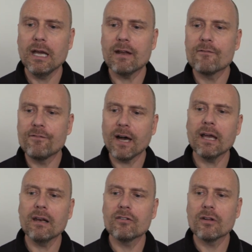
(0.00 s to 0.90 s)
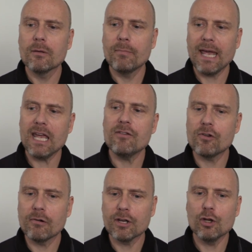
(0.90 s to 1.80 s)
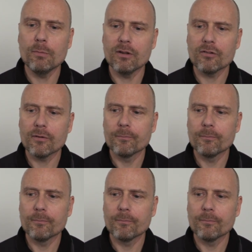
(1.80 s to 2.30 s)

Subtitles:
and violent behavior in humans.